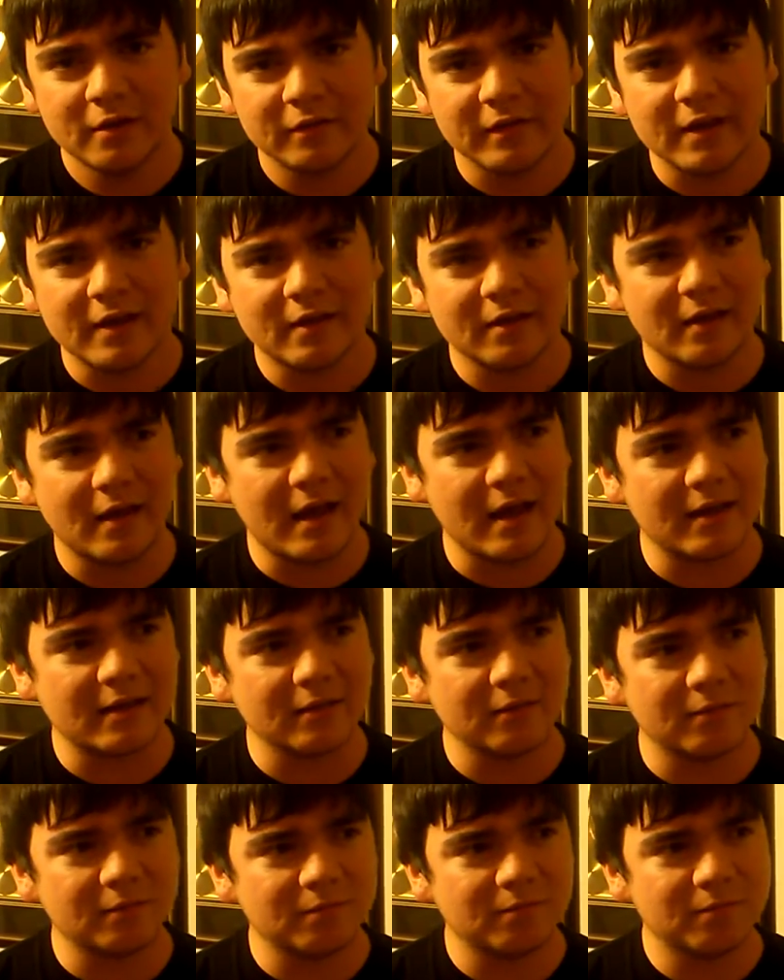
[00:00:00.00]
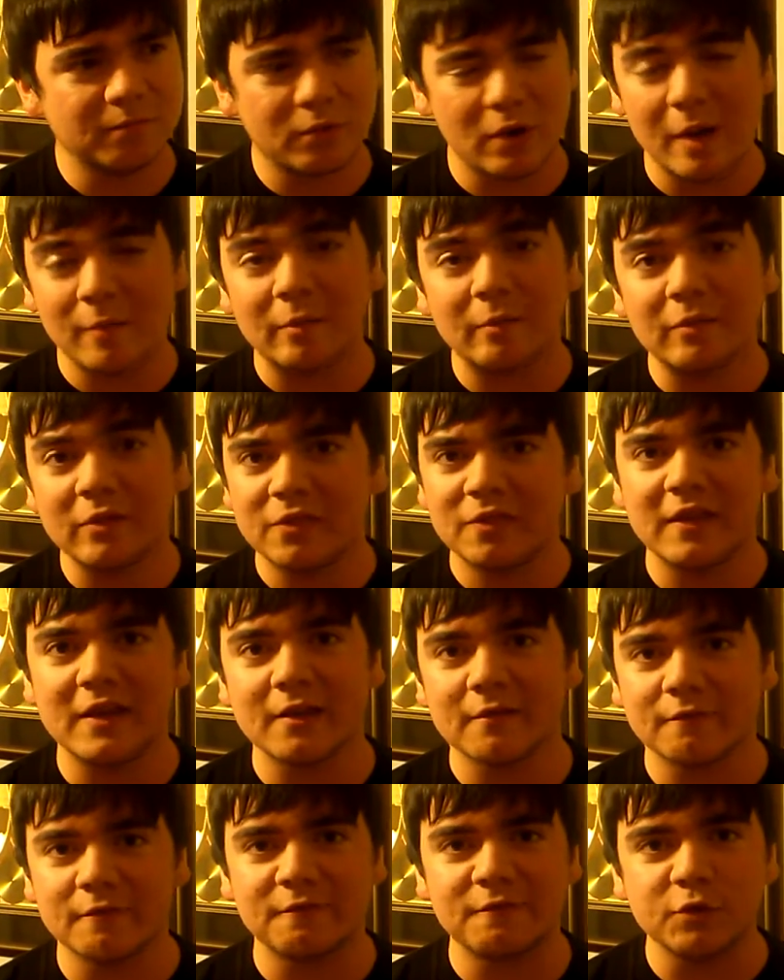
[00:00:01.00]
Like, I could probably
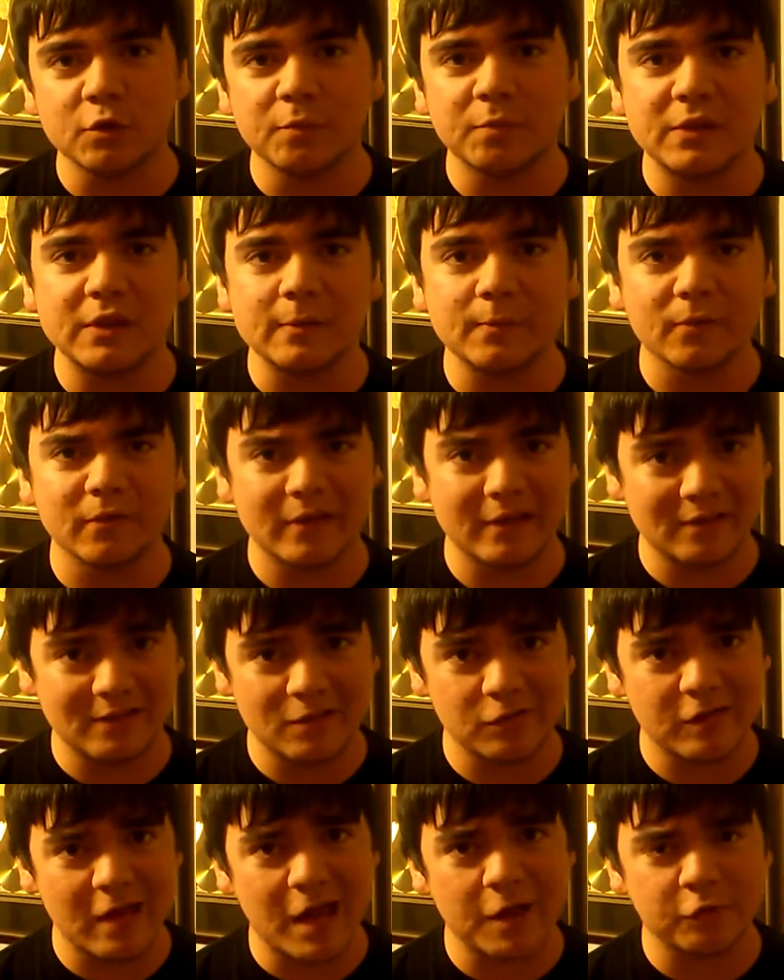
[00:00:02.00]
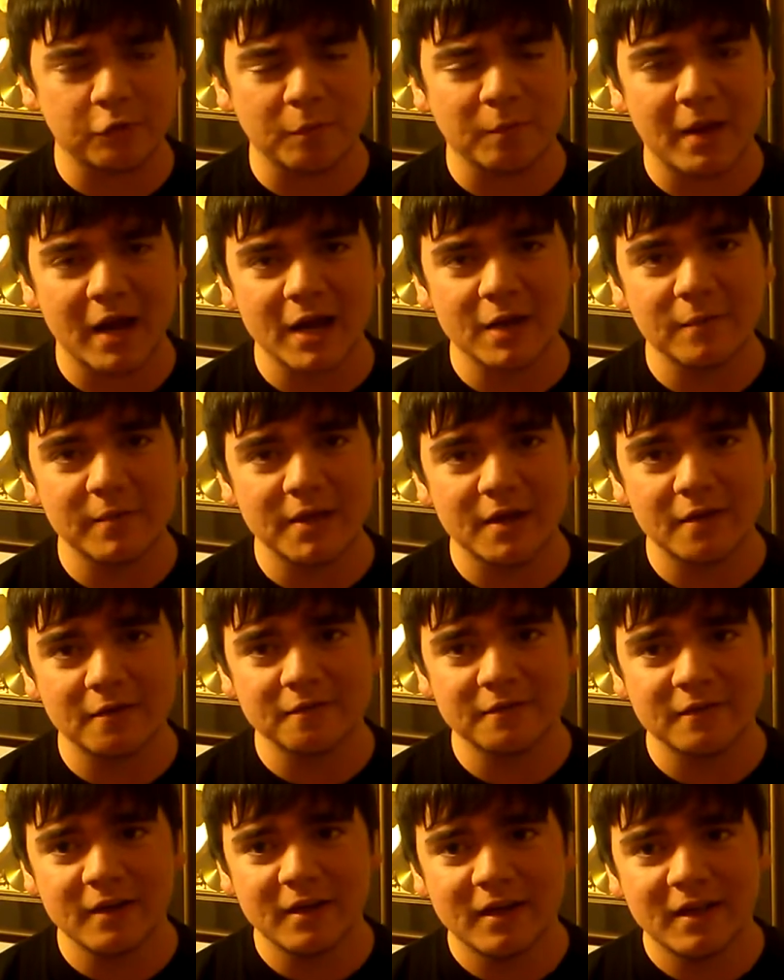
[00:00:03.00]
think of a few people that these guys remind me
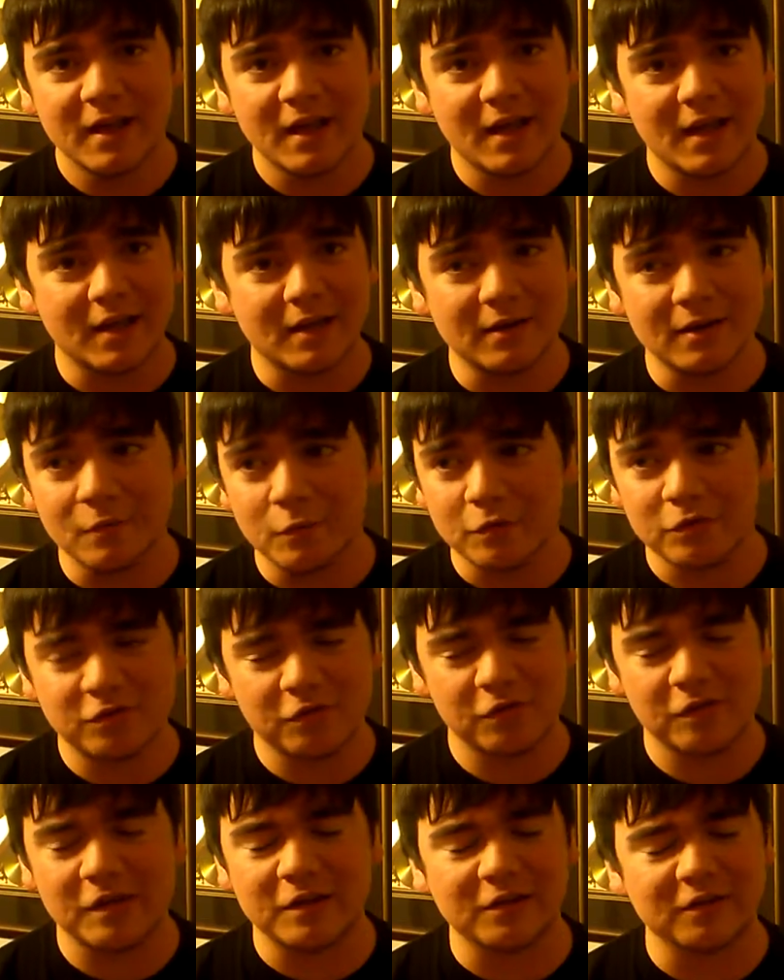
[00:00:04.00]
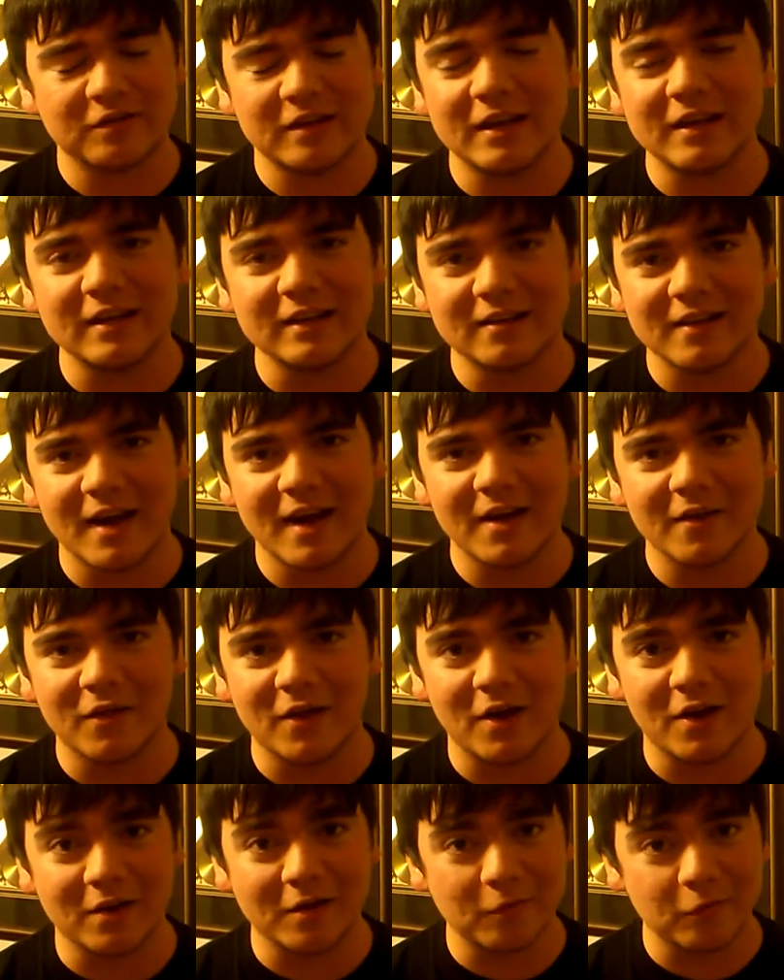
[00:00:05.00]
of, and it was just entertaining
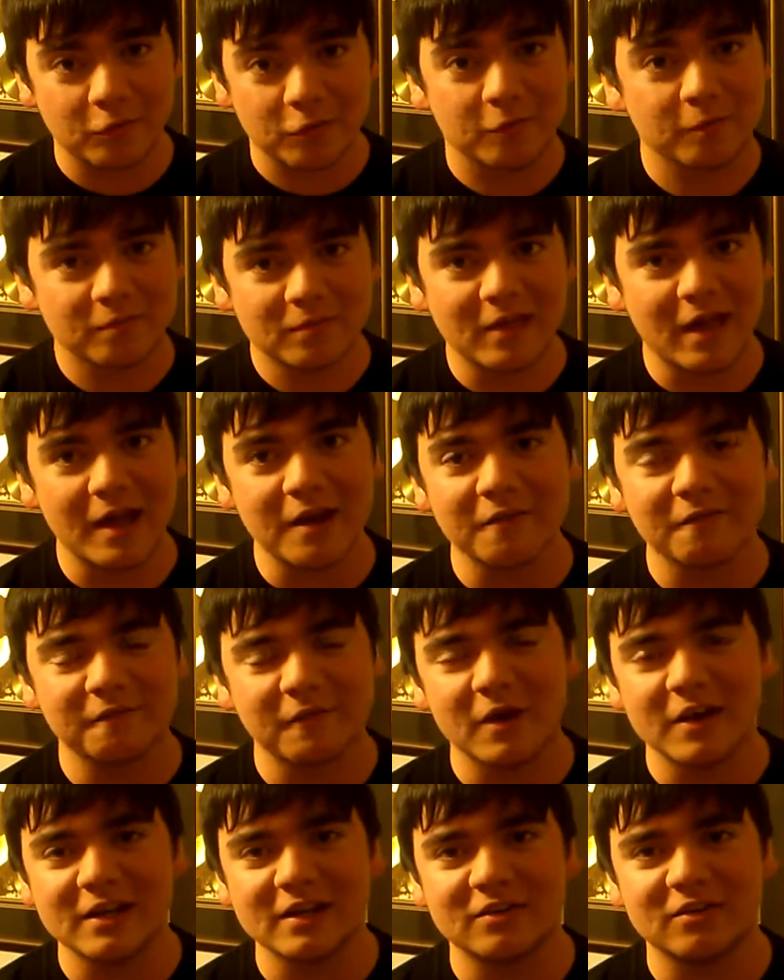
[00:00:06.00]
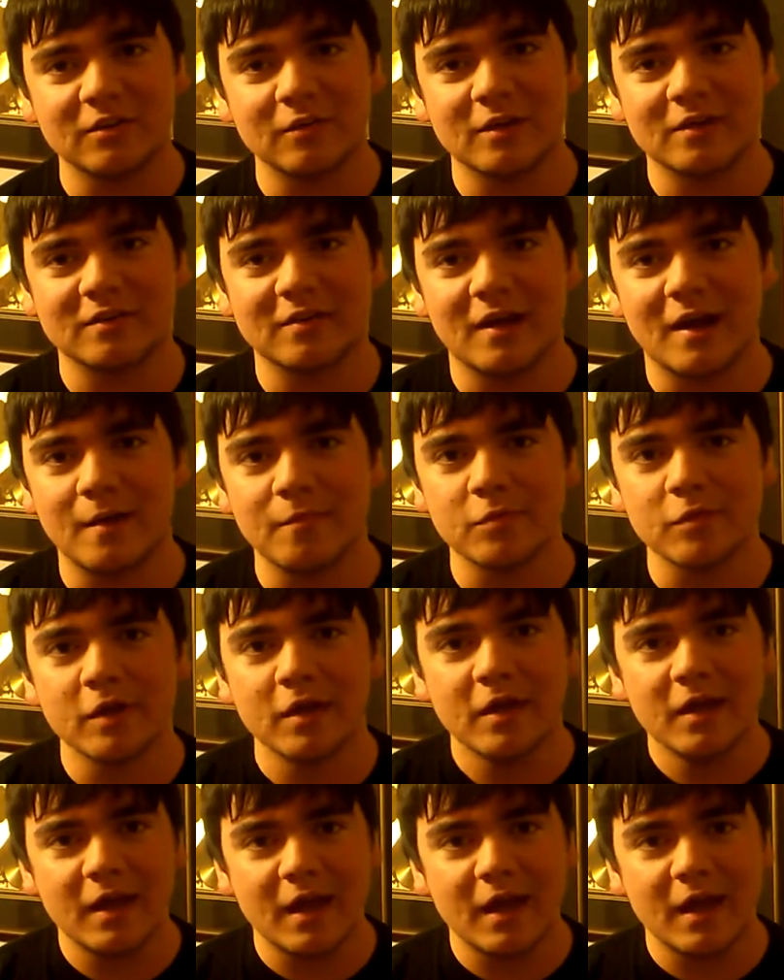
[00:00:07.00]
dialogue. It was kind of funny, too, at times.